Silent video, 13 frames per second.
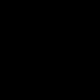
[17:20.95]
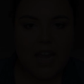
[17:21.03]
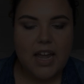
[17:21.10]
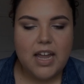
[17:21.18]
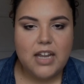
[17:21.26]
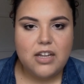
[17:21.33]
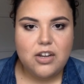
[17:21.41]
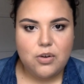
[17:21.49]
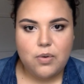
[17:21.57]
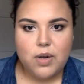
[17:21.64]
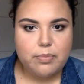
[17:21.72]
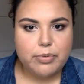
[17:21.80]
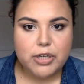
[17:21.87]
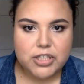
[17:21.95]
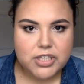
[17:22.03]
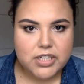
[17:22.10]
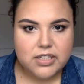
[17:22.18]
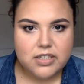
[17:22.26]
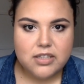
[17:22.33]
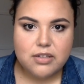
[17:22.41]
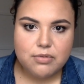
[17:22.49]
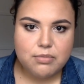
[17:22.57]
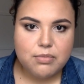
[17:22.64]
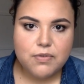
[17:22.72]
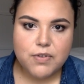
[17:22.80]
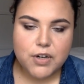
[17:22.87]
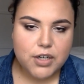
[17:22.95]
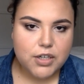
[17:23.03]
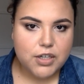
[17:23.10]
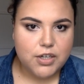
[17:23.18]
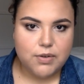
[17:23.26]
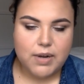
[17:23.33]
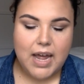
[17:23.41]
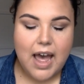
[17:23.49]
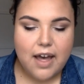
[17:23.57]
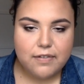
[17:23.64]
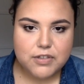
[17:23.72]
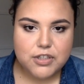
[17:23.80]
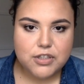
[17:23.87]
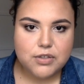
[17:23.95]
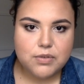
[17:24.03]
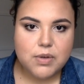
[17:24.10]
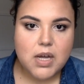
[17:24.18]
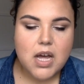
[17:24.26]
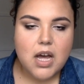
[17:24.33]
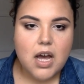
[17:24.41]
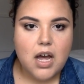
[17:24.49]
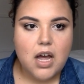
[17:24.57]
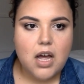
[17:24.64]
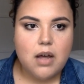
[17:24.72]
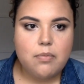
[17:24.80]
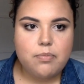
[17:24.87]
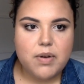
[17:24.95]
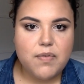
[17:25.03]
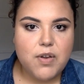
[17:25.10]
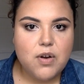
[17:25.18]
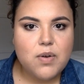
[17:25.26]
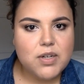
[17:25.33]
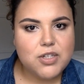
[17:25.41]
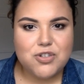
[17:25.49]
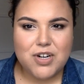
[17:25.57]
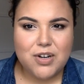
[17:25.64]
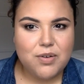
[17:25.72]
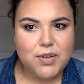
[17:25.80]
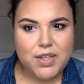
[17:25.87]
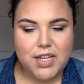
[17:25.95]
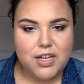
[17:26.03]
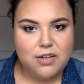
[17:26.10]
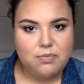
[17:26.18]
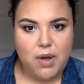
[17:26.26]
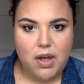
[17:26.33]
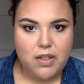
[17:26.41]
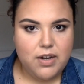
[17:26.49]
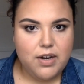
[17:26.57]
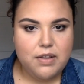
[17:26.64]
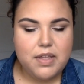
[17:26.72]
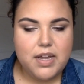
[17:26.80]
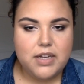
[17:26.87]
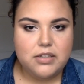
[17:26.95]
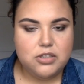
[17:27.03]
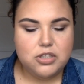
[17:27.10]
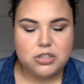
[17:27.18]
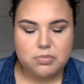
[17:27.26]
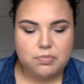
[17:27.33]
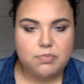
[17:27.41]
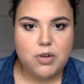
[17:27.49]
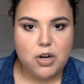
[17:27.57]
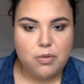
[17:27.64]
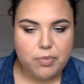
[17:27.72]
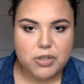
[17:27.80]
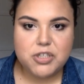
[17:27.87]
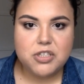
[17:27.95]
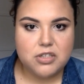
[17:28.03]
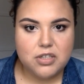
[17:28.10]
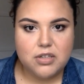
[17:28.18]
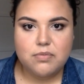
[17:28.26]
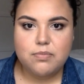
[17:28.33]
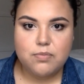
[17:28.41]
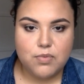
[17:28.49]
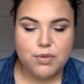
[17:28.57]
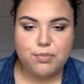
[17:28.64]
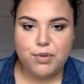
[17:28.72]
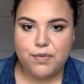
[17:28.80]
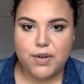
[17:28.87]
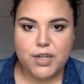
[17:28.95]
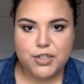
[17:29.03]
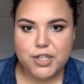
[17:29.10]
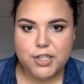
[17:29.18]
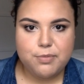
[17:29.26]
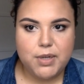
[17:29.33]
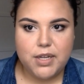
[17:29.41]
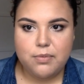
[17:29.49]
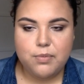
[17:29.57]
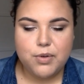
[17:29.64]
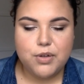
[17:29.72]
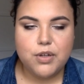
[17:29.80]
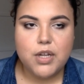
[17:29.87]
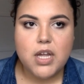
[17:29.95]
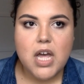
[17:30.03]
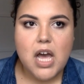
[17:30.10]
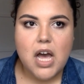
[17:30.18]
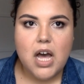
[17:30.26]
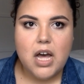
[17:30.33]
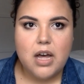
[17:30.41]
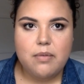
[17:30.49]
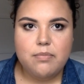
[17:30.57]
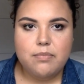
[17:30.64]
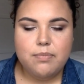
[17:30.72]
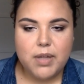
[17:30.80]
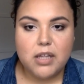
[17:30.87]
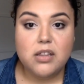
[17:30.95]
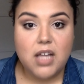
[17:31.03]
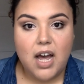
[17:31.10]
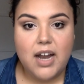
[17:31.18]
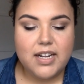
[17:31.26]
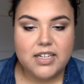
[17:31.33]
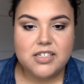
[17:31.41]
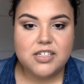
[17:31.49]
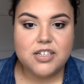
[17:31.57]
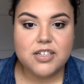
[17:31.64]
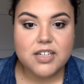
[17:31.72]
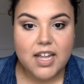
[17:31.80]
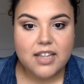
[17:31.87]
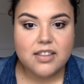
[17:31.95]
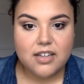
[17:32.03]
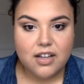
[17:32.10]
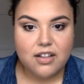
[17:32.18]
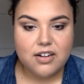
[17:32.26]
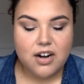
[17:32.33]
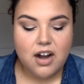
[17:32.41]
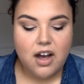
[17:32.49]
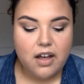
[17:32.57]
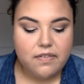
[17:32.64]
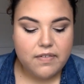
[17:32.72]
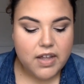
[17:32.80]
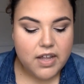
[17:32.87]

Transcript: And you don't want to purchase the remover. You don't have to, but if you don't want to struggle with it and bother, then just purchase the remover, and trust me, it will be a lot easier to get the color off.